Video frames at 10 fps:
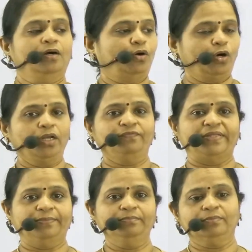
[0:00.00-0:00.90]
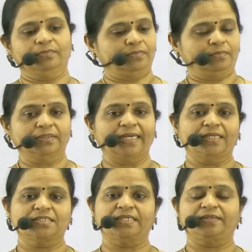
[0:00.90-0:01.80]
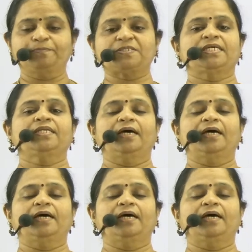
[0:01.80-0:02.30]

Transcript: all of them, that is the trypsin,